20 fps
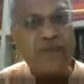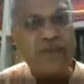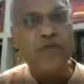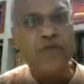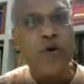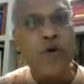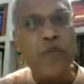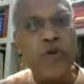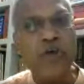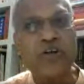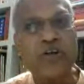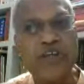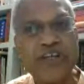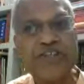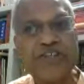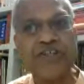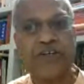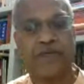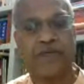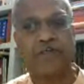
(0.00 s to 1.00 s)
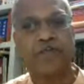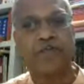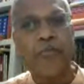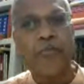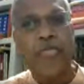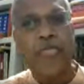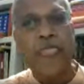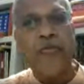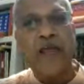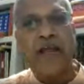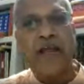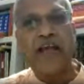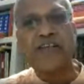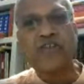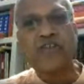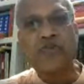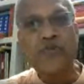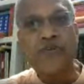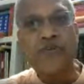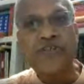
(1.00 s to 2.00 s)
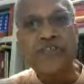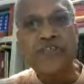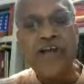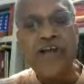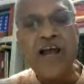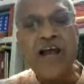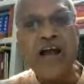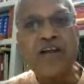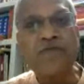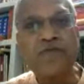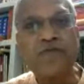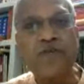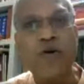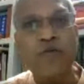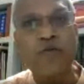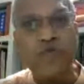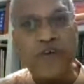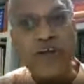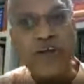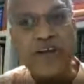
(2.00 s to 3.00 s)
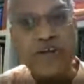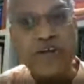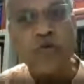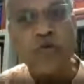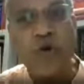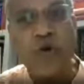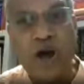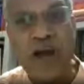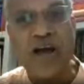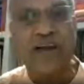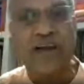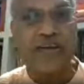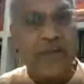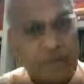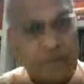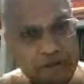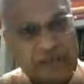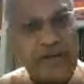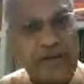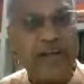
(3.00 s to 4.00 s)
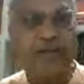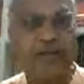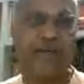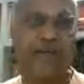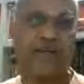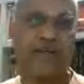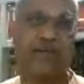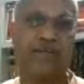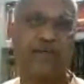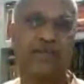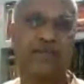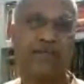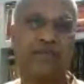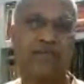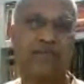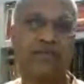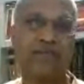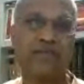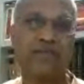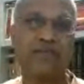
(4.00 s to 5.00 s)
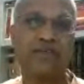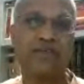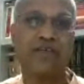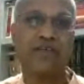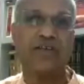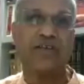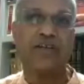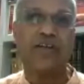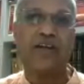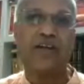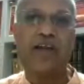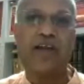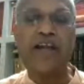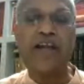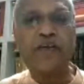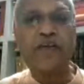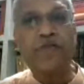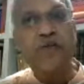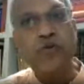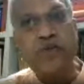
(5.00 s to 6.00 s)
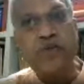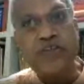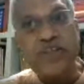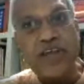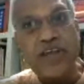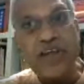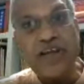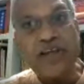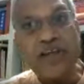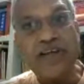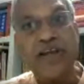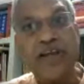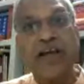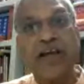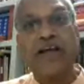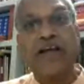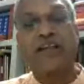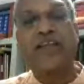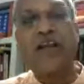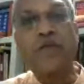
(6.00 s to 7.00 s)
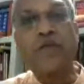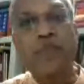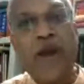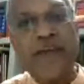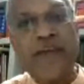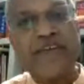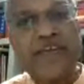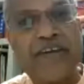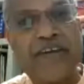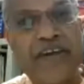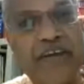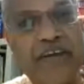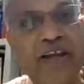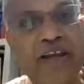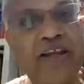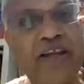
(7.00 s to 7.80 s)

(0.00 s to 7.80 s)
from your kitchen, has to start from where you are immediately. And if you think that by reading